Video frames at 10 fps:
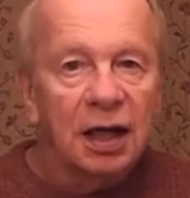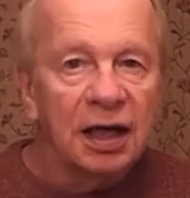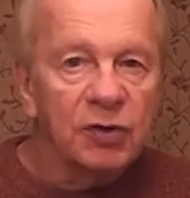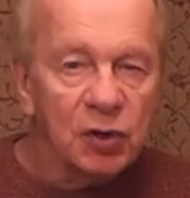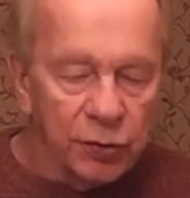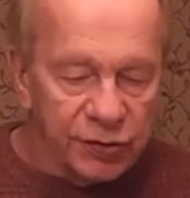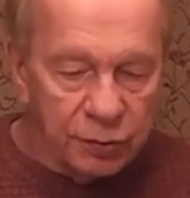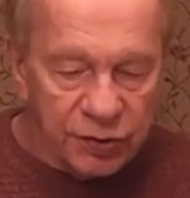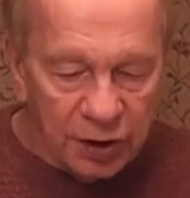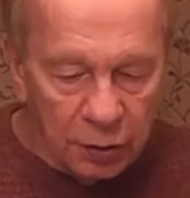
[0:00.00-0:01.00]
and it was
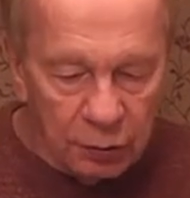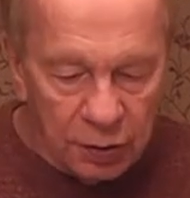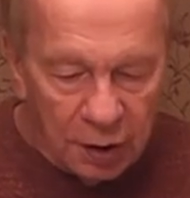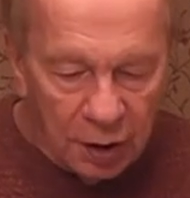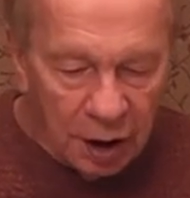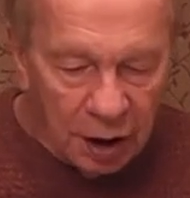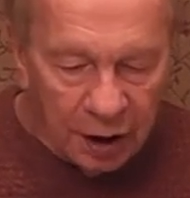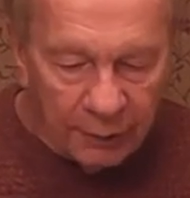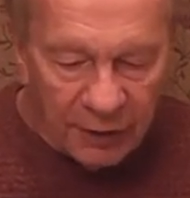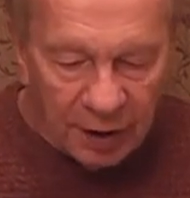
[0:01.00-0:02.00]
also sold
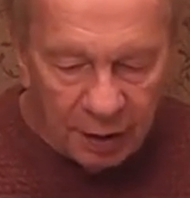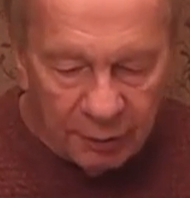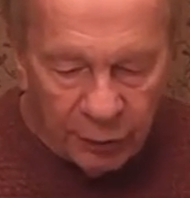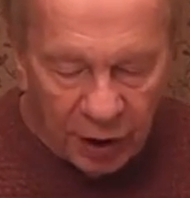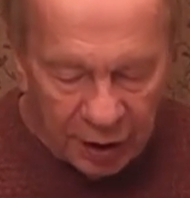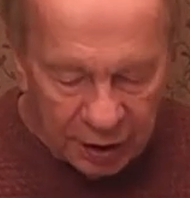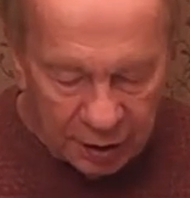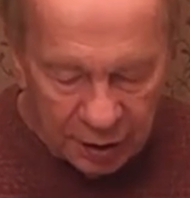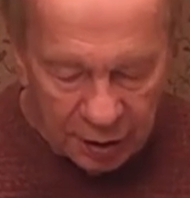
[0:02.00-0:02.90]
by